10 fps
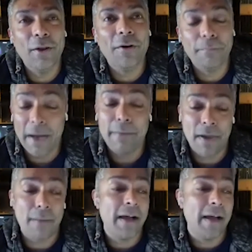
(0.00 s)
My
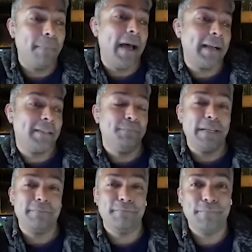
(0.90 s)
mum had packed
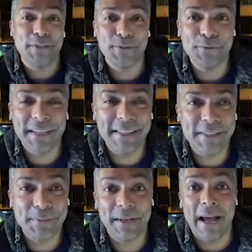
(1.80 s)
big
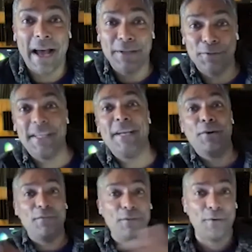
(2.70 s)
suitcases, but I had to take
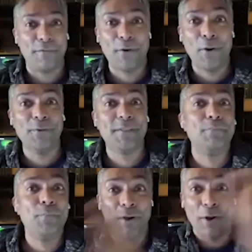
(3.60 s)
off a lot of clothes
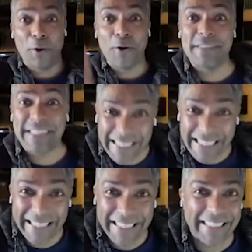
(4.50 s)
and put a lot of
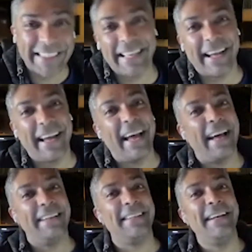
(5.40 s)
CDs that I had.